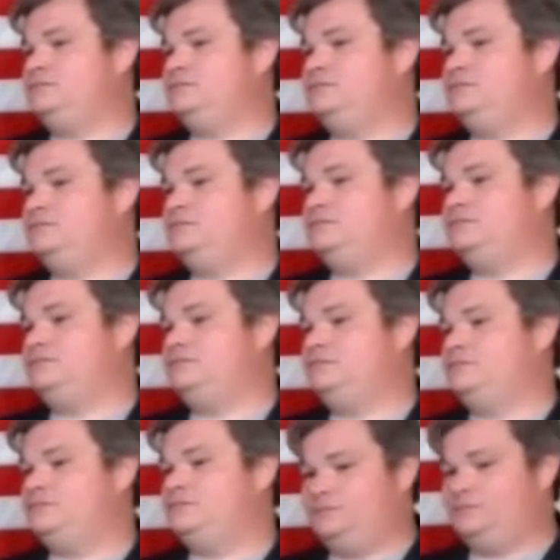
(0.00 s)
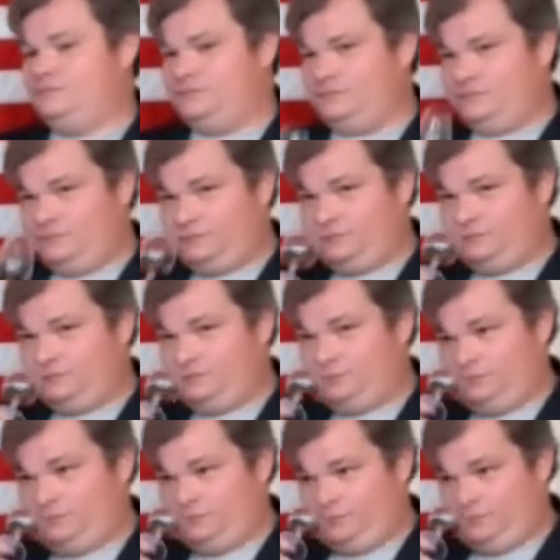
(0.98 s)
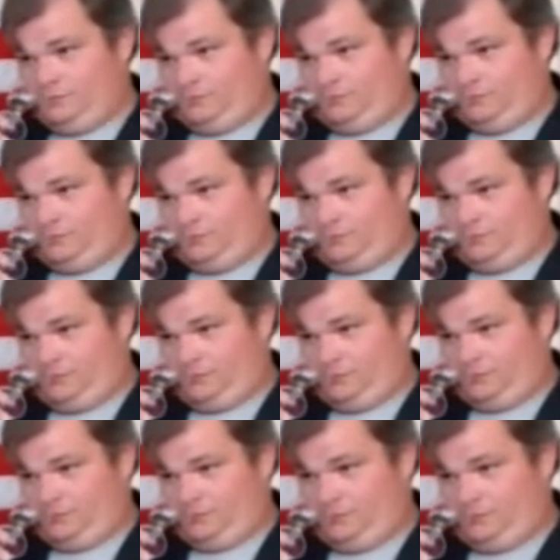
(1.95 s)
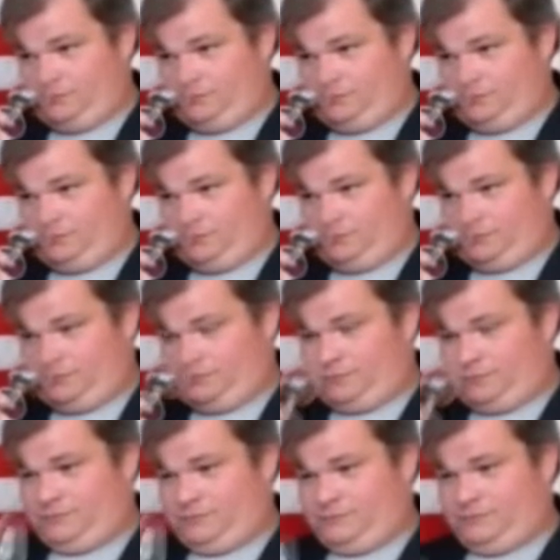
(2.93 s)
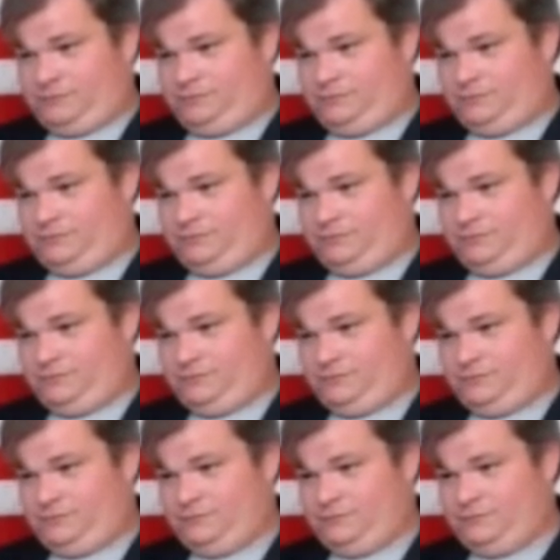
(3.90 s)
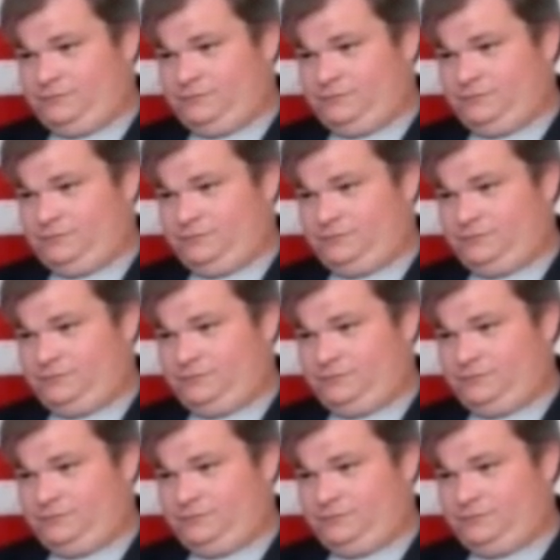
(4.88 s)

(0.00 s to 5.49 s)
(silent)